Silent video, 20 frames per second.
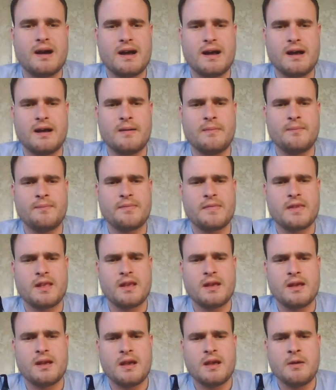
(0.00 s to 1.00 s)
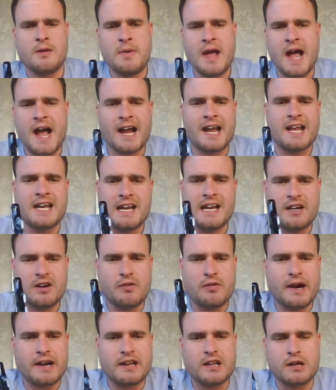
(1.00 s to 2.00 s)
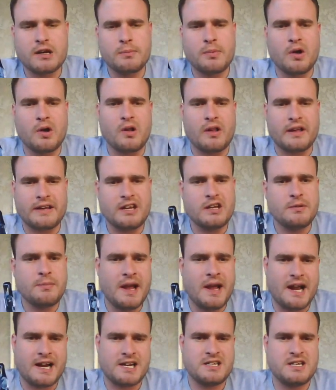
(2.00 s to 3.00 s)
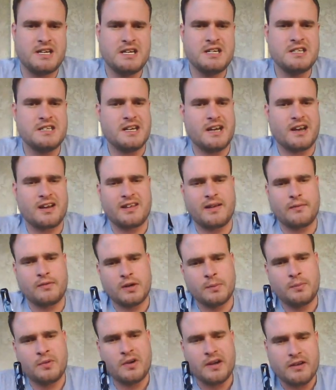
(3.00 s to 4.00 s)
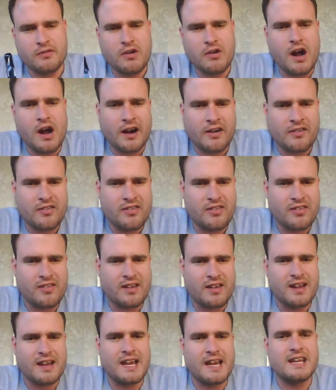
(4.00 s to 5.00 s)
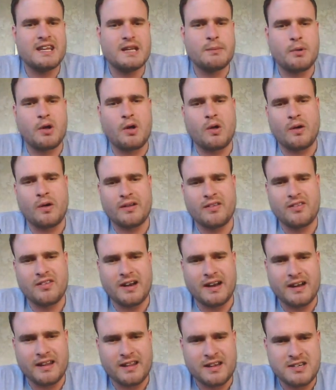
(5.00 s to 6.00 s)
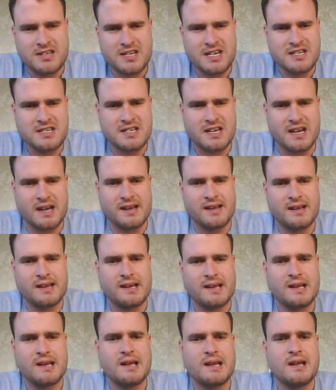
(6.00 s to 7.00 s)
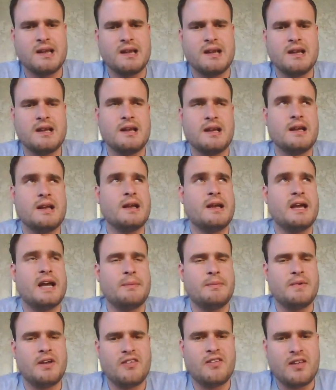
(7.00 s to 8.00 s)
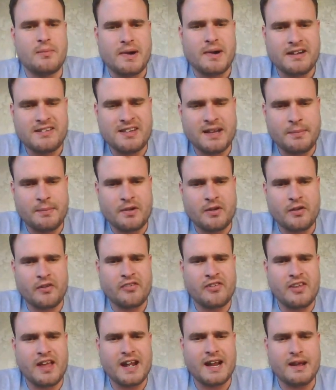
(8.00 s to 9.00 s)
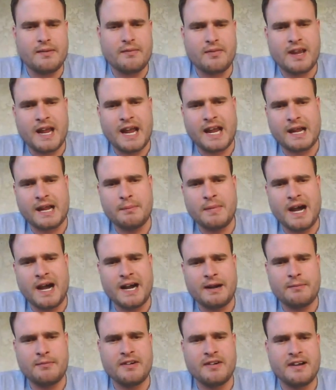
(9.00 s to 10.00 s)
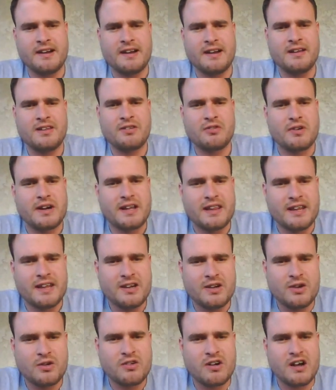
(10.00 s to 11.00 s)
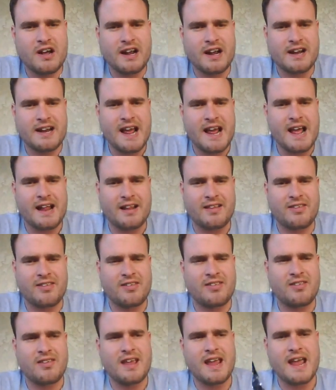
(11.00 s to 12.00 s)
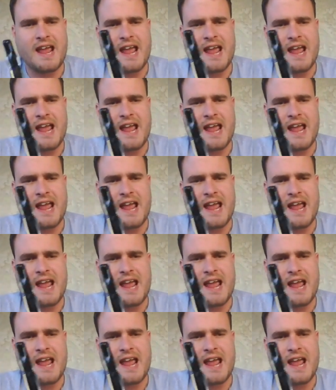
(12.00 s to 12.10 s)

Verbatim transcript: uh, pack it in your regular bowl like you pack shisha, except you're putting rocks in the bowl instead of the shisha. Using my typical setup here in Highland to reading my product next.